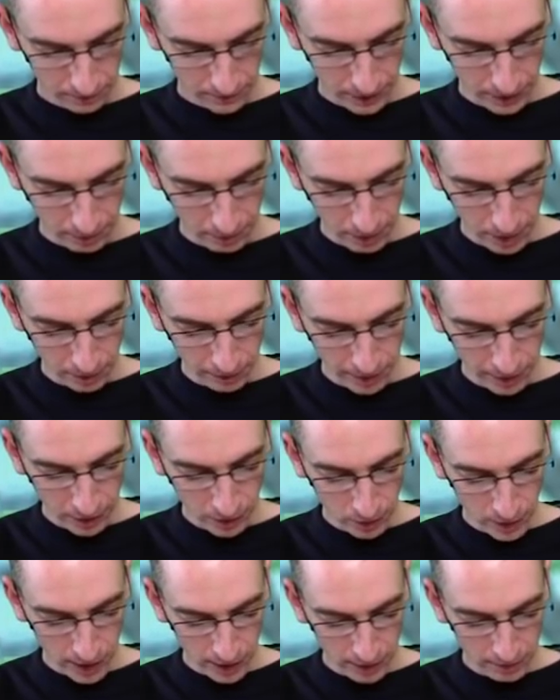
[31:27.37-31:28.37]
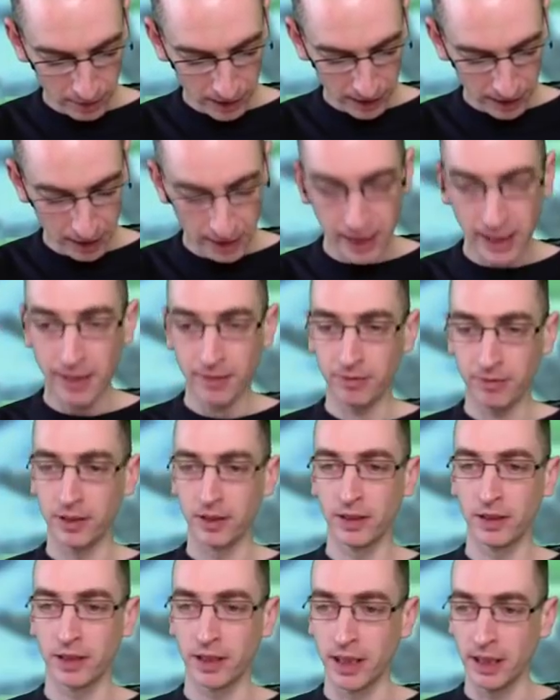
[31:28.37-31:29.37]
Perfect away, he's missing left,
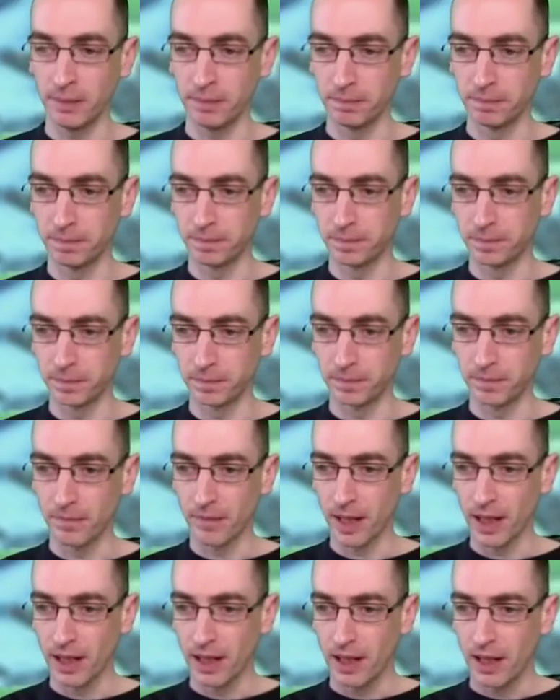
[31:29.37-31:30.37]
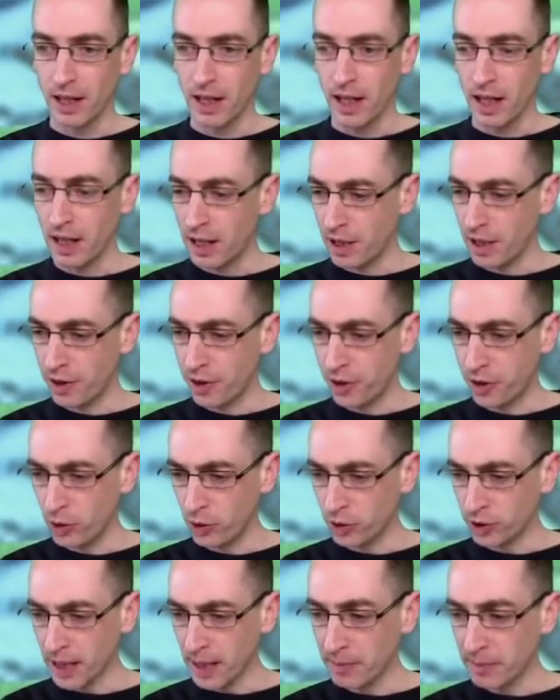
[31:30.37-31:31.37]
unlucky.
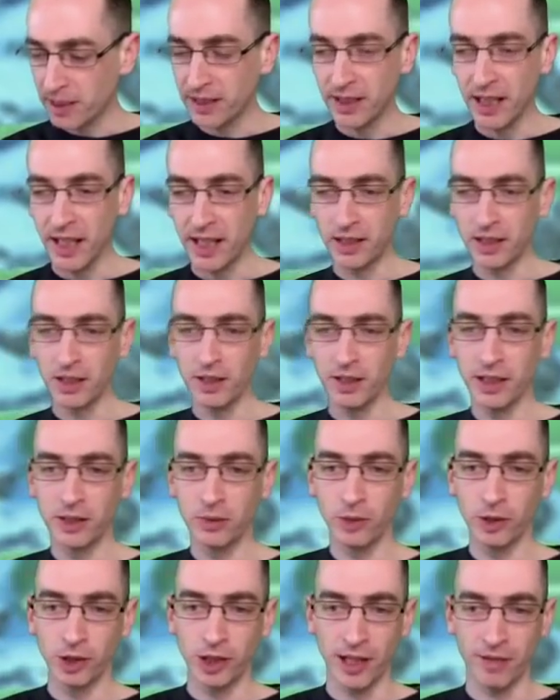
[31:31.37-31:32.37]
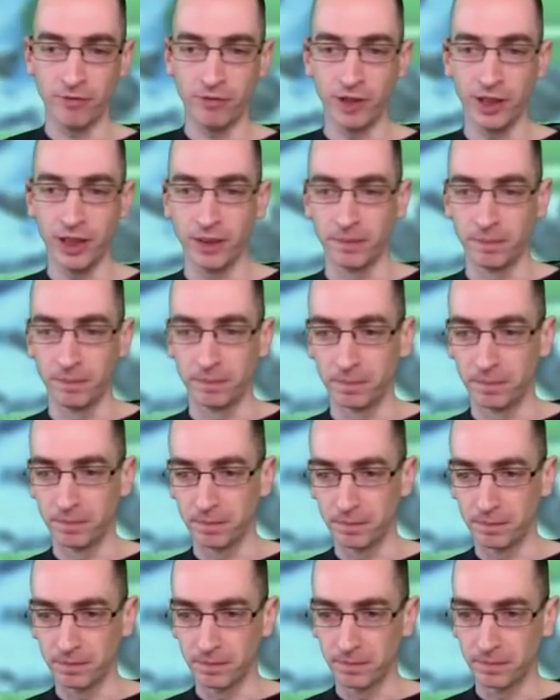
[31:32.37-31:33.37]
Thor's Hammer 6 on this one, Jeffrey.
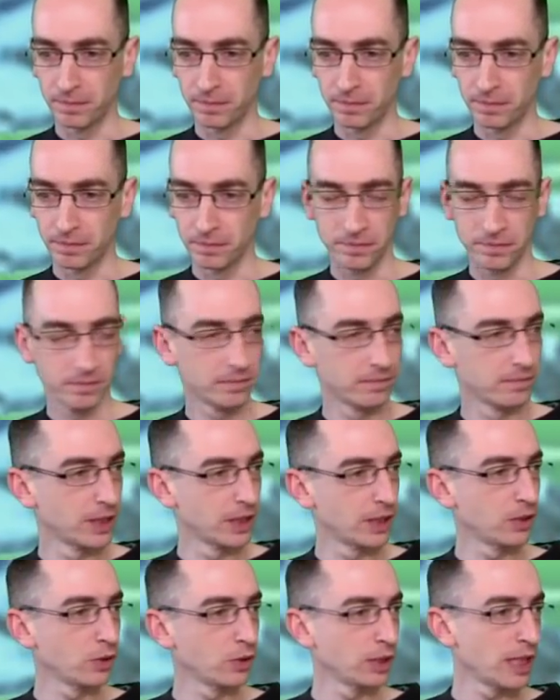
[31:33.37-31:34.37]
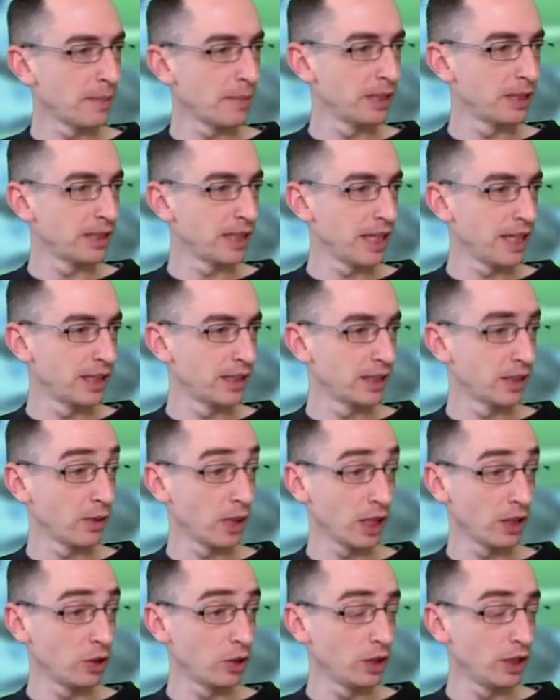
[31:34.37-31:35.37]
Thor's Hammer 6. So I
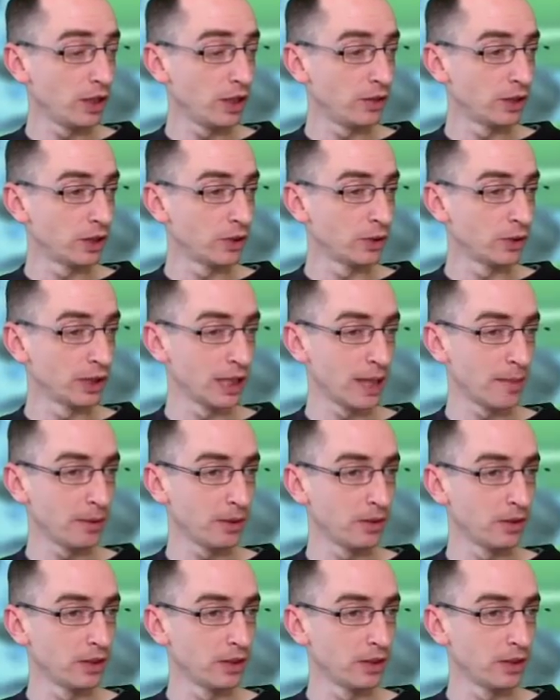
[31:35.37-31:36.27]
could have used Thor's Hammer, couldn't